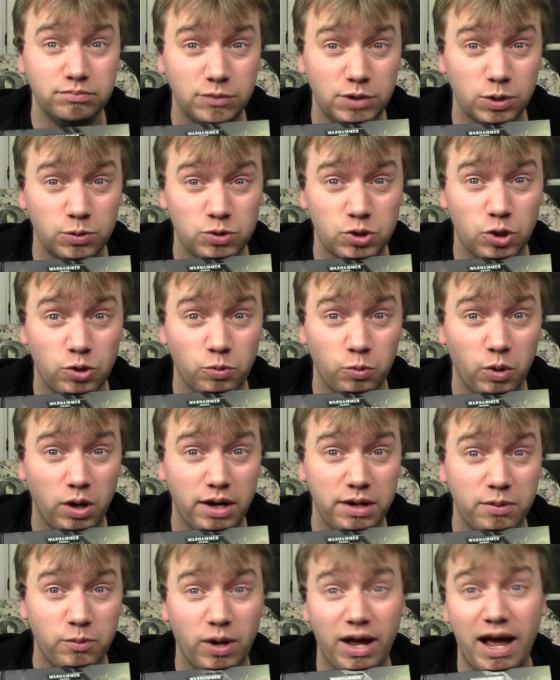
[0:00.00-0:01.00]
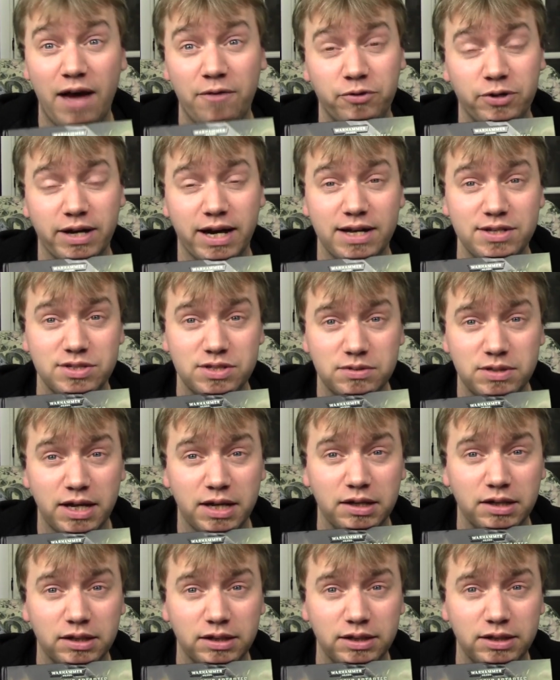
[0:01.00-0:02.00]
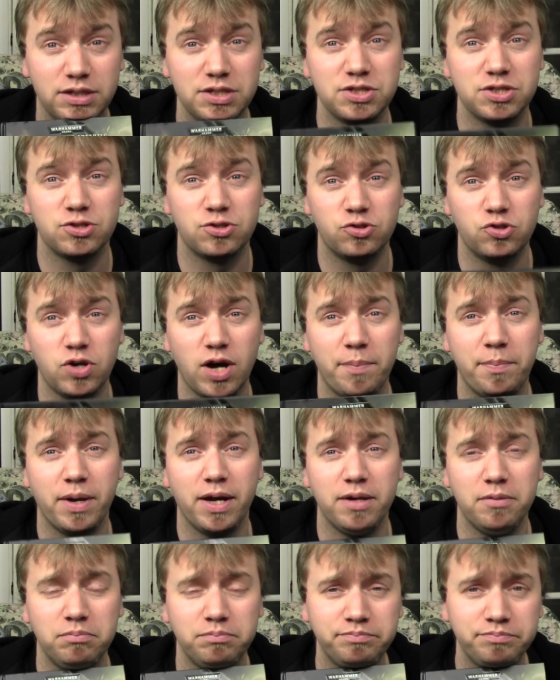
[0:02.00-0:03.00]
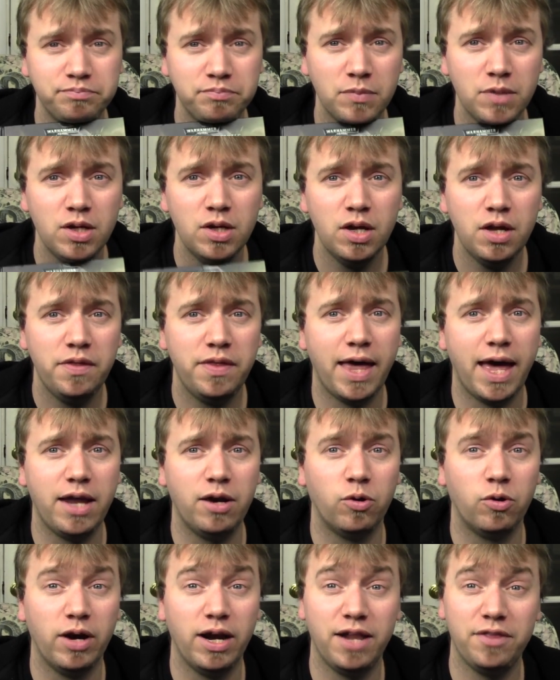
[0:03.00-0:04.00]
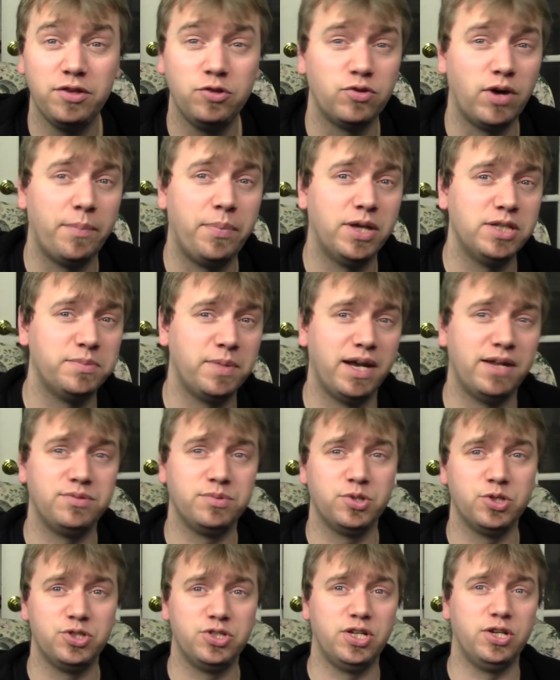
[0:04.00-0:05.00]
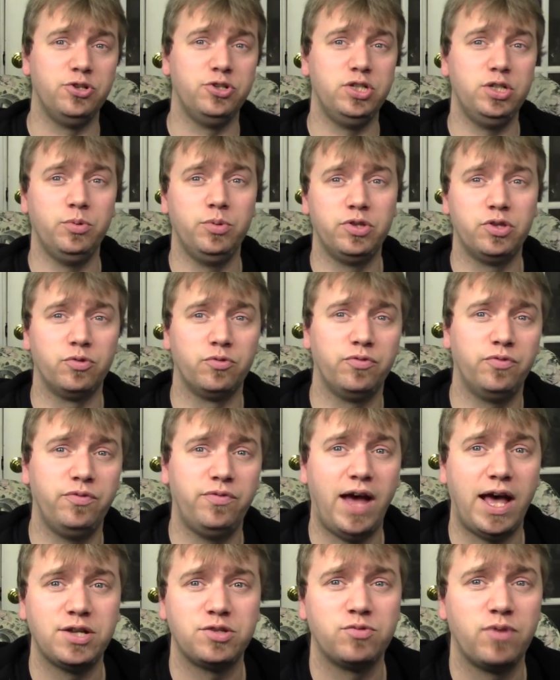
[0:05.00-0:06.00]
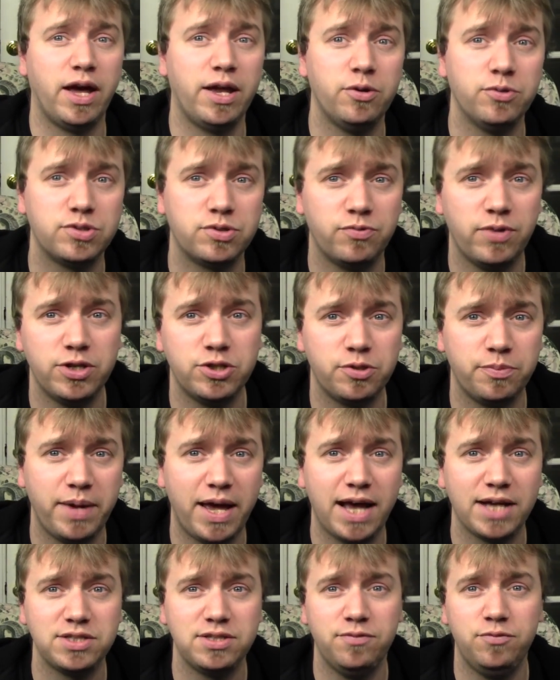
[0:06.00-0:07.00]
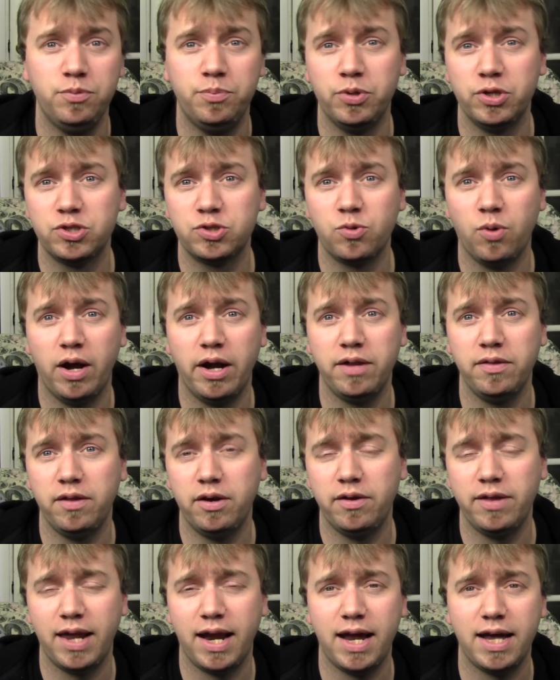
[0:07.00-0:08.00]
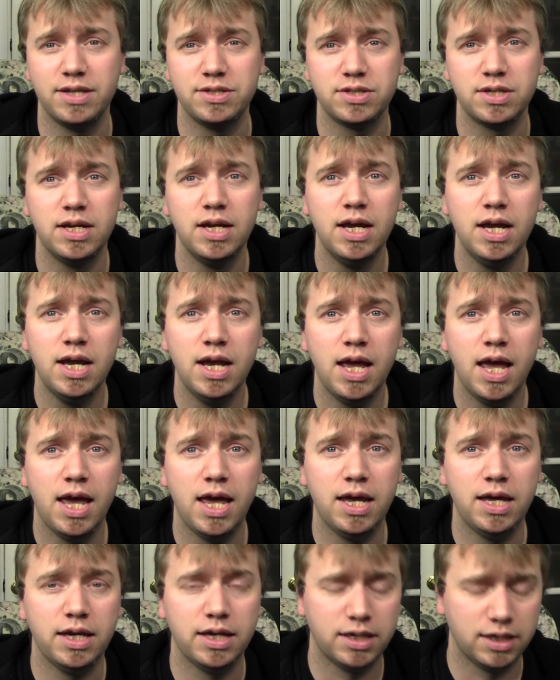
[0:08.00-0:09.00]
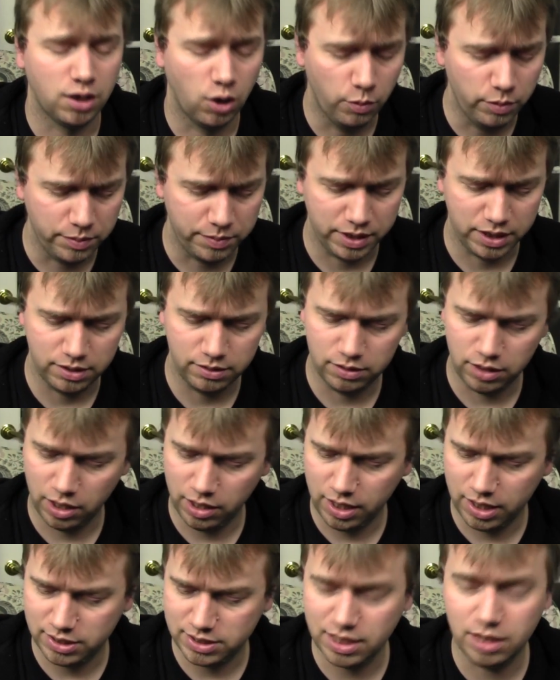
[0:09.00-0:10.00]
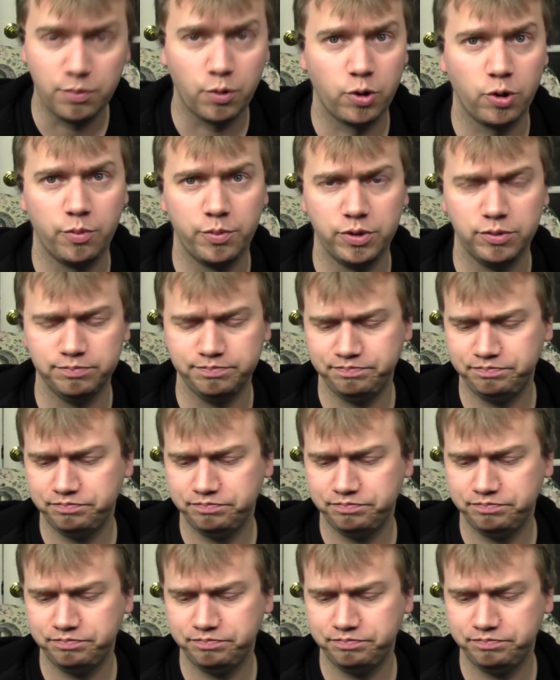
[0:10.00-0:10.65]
You know, turn one. Well, half your guys, technically, because it's a drop pod. And I think drop pods might have some good synergy with the fast rhinos and razorbacks if you put a squad in there that has a teleport homer.